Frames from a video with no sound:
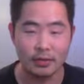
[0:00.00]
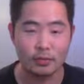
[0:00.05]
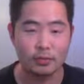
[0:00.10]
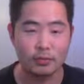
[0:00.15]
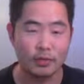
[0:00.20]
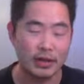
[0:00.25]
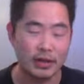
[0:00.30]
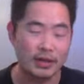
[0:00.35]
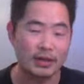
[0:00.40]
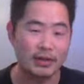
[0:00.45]

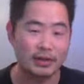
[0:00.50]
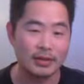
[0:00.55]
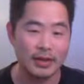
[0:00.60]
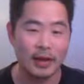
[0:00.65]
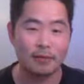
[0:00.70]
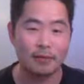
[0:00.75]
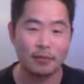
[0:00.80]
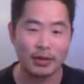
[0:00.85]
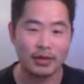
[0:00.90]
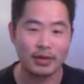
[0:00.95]
what
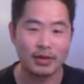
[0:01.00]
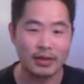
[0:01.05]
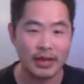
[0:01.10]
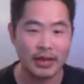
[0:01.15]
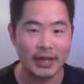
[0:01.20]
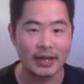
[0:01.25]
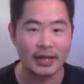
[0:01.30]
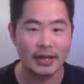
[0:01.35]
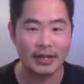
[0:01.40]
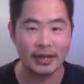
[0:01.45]
are the
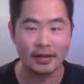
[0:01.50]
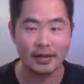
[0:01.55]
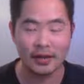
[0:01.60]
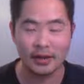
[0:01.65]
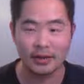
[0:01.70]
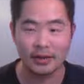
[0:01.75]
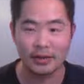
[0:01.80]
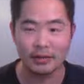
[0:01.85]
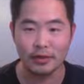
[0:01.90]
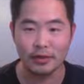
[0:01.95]
dailies that you
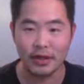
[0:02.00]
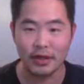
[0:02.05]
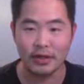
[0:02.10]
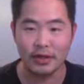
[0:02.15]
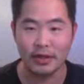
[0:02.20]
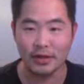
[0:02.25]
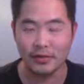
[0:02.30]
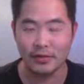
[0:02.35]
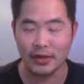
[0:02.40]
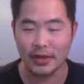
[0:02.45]
gotta do each
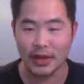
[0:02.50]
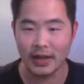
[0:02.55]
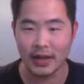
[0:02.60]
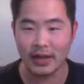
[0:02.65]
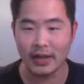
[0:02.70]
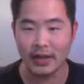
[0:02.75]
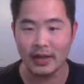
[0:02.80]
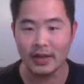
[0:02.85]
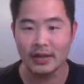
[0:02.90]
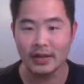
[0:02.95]
and every
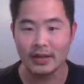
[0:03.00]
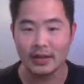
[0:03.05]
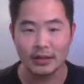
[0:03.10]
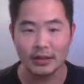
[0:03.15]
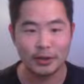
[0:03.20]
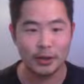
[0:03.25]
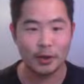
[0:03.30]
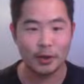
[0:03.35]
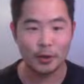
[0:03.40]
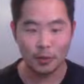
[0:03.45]
day.
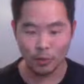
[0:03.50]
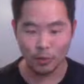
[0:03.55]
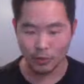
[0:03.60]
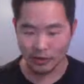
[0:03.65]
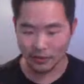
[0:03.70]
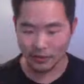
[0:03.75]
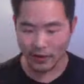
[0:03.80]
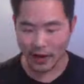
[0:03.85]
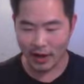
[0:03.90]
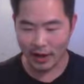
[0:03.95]
So
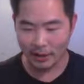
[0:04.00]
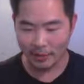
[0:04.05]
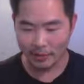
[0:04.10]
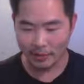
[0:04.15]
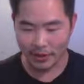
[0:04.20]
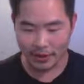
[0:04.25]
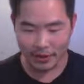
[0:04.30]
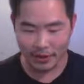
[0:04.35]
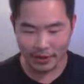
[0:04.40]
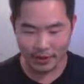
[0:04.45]

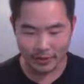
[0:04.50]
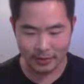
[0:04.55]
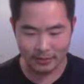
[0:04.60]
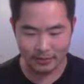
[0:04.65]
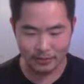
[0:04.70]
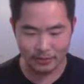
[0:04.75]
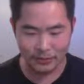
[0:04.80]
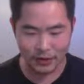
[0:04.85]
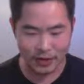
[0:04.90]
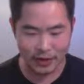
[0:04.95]

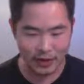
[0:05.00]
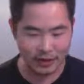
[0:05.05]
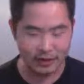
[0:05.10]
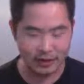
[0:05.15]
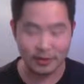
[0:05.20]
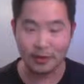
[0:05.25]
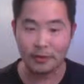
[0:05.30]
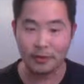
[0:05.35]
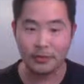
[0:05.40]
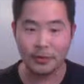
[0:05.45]
let's
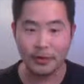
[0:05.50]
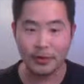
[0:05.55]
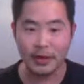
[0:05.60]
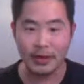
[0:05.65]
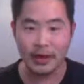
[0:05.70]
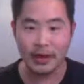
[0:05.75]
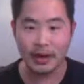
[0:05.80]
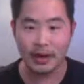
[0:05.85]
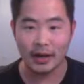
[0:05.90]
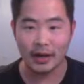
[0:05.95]
go for
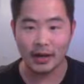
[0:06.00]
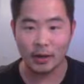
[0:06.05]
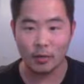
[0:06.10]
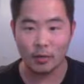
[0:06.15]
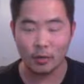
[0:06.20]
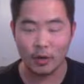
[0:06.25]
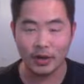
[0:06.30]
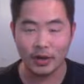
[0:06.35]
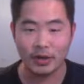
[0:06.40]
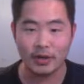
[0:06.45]
it.
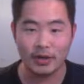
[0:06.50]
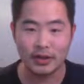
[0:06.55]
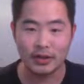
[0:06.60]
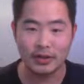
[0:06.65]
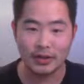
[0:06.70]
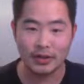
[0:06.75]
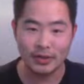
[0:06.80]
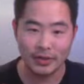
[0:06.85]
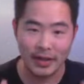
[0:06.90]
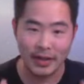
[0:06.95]

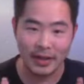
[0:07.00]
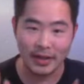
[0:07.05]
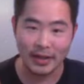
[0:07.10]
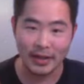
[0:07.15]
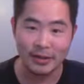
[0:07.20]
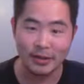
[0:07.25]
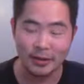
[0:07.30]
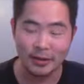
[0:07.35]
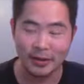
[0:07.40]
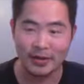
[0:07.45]
So now that
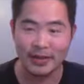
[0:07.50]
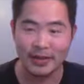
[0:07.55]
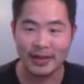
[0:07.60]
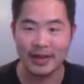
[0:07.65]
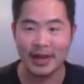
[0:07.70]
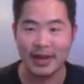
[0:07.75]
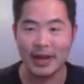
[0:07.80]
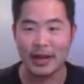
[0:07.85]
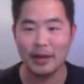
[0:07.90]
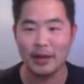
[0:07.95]
you started the
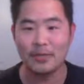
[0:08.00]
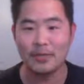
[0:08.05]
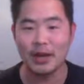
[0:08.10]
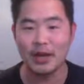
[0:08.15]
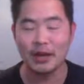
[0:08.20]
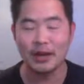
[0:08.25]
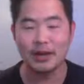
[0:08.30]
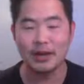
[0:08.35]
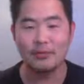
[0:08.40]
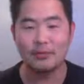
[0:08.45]
game,
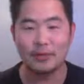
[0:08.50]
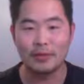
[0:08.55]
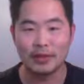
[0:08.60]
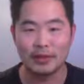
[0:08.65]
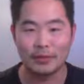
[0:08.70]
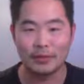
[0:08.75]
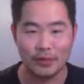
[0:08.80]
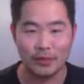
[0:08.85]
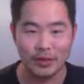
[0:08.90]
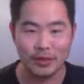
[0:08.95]
what's
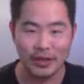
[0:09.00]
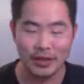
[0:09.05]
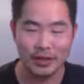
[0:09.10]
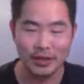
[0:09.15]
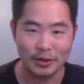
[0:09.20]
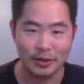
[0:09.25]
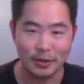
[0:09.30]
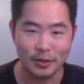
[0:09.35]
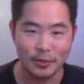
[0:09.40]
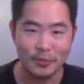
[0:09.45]
the first thing you
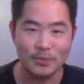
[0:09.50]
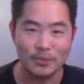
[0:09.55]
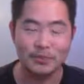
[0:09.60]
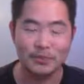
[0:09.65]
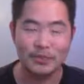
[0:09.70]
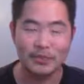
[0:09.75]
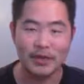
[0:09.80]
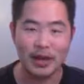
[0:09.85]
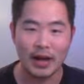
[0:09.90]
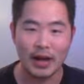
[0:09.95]
do?
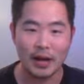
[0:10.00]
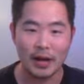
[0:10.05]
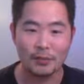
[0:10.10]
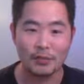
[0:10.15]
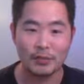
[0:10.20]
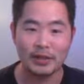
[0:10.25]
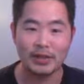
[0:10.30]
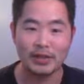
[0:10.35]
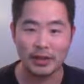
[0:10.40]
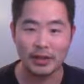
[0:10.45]
I
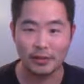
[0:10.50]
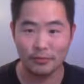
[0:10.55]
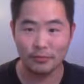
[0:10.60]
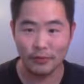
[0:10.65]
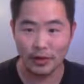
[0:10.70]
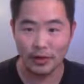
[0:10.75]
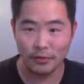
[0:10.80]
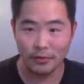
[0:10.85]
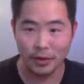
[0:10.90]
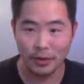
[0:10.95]
would say to
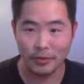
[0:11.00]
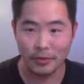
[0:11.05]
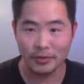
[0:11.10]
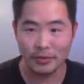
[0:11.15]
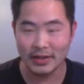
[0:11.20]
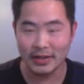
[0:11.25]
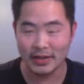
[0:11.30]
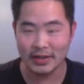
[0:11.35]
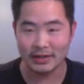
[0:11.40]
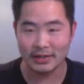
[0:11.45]
reroll,
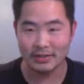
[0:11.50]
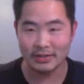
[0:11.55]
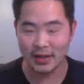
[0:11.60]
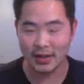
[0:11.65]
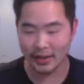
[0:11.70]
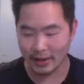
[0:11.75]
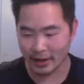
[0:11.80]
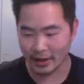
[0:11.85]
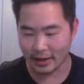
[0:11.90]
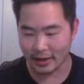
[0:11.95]
kind
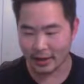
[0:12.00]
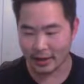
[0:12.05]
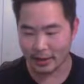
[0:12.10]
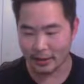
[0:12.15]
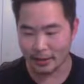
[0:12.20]
of like